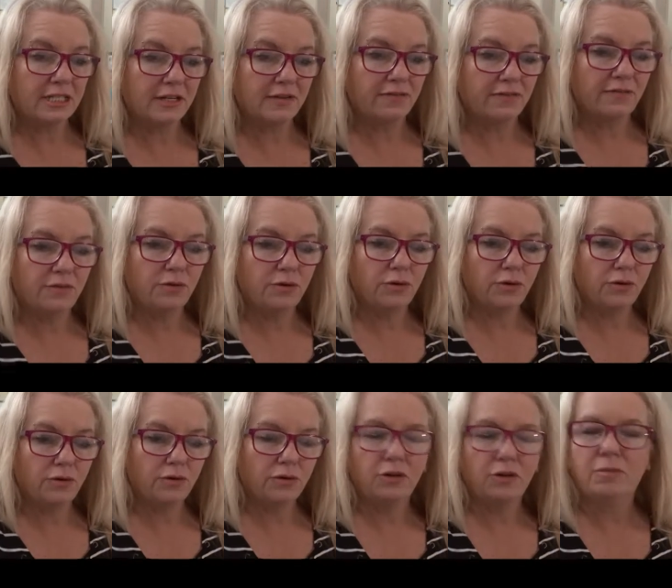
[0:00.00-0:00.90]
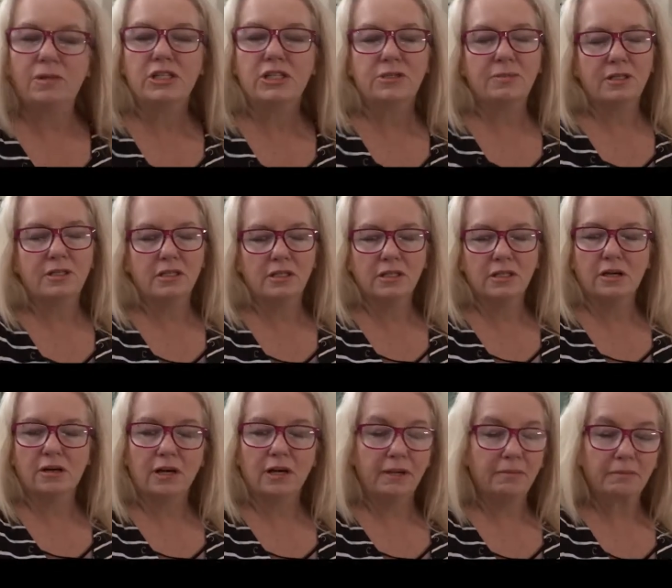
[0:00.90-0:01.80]
for, not measurement,
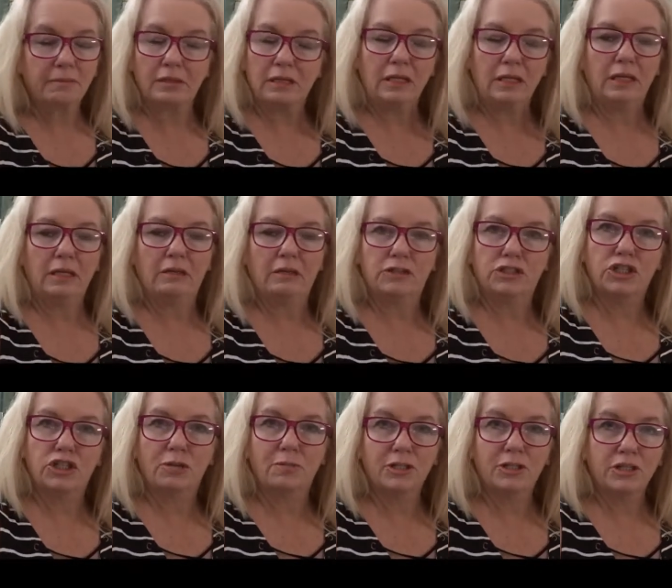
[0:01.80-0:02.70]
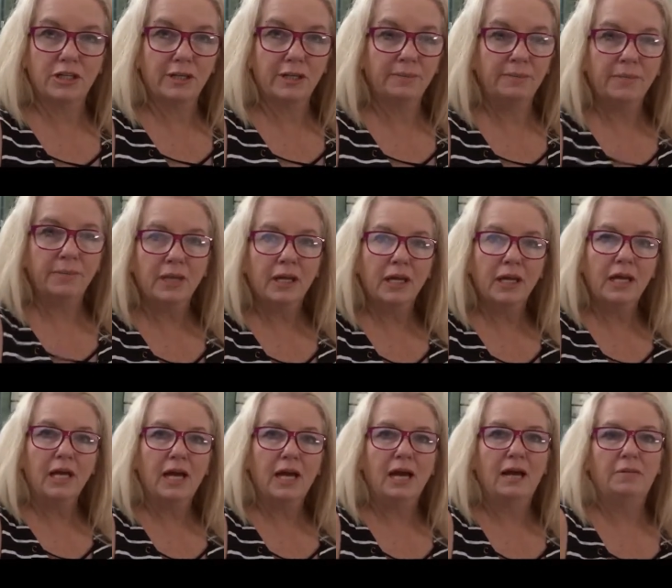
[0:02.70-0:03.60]
sorry, geometry.
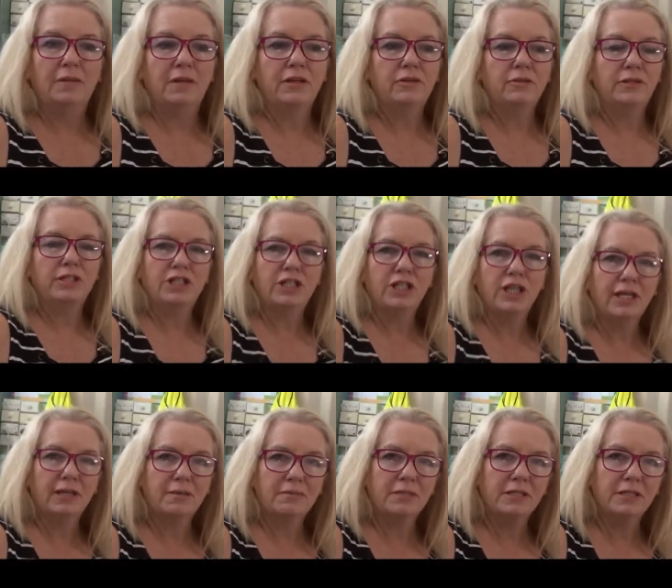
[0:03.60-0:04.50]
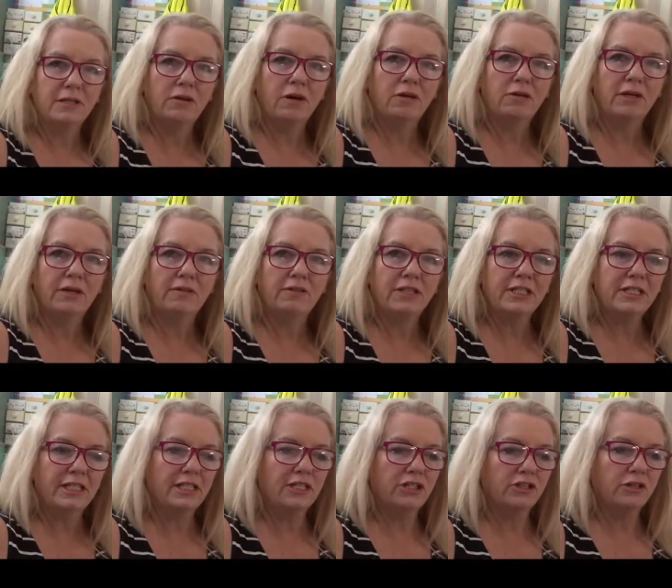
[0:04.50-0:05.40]
They're doing shapes, so I'll give the
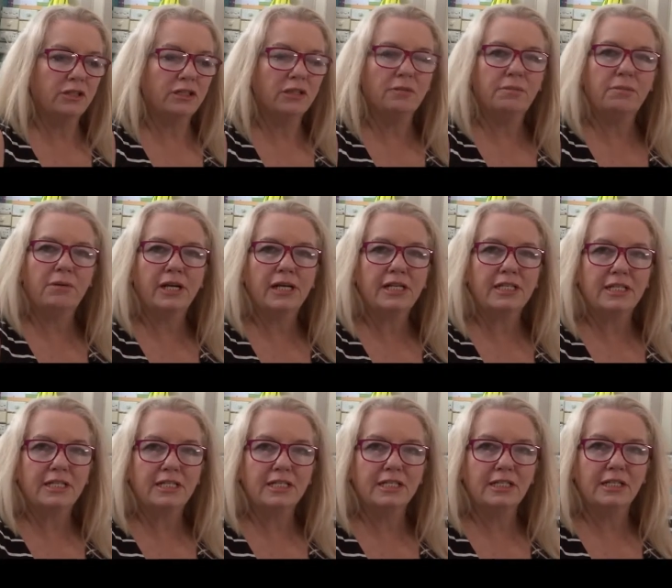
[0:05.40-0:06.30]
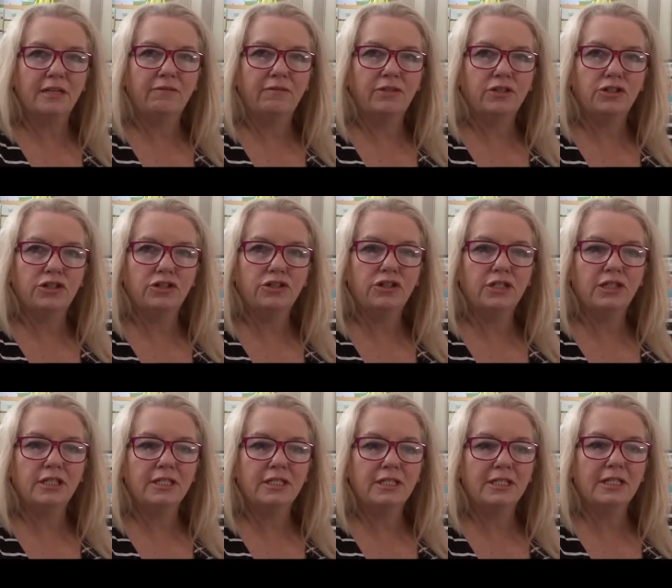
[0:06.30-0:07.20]
teacher a little pre-test to give the
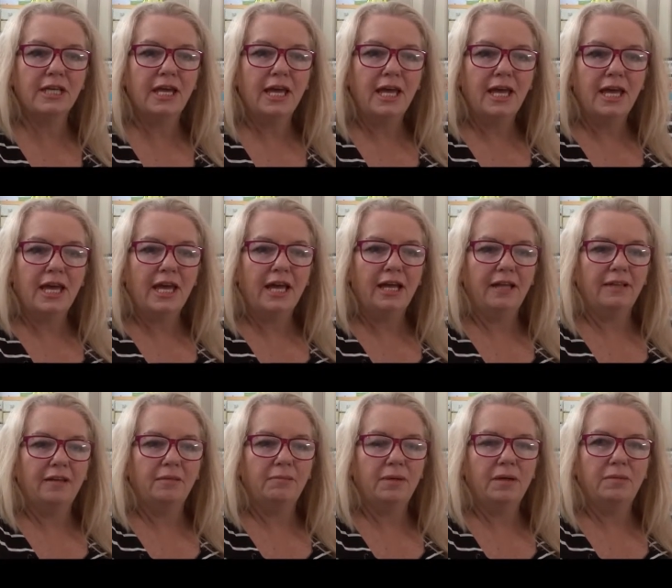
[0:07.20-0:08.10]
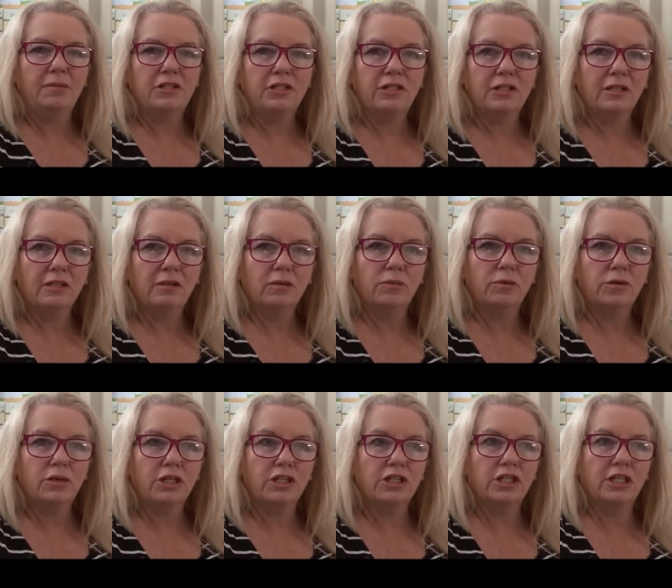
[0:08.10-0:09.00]
students, and then maybe just a little
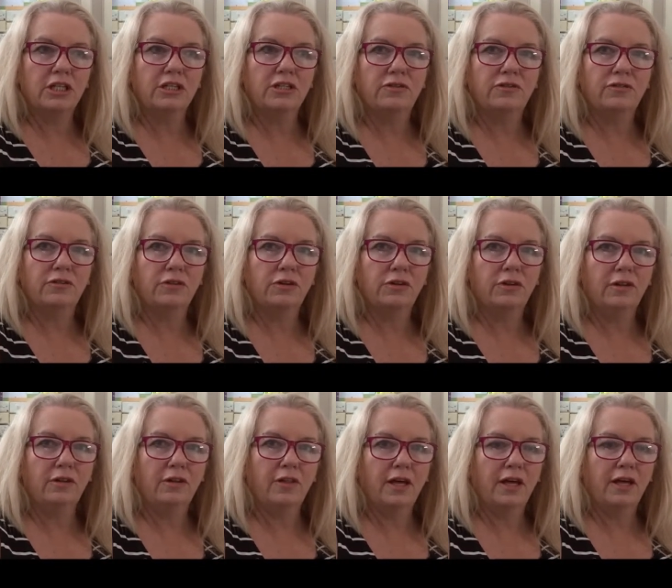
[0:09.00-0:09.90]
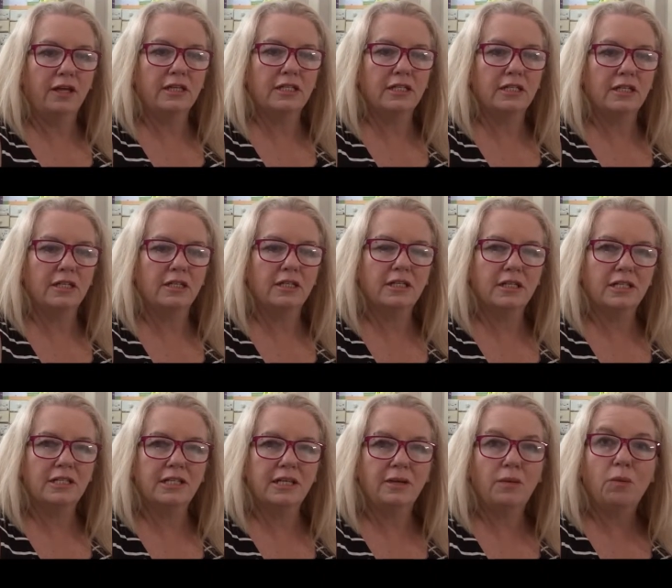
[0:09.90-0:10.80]
worksheet to further that, to
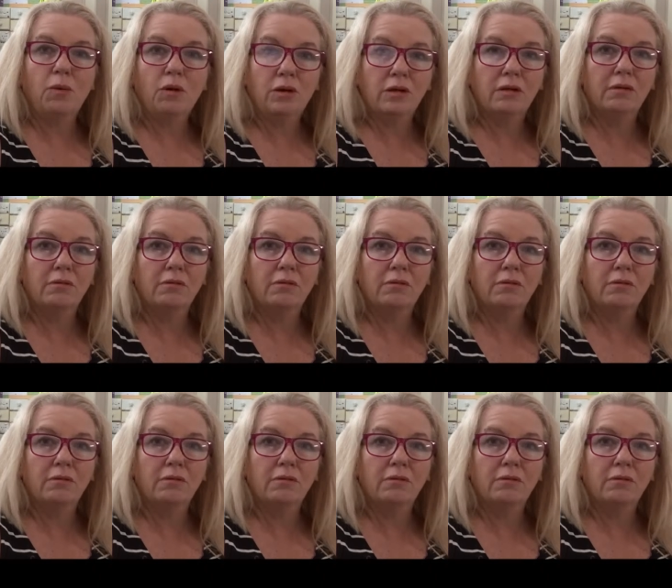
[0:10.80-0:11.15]
see what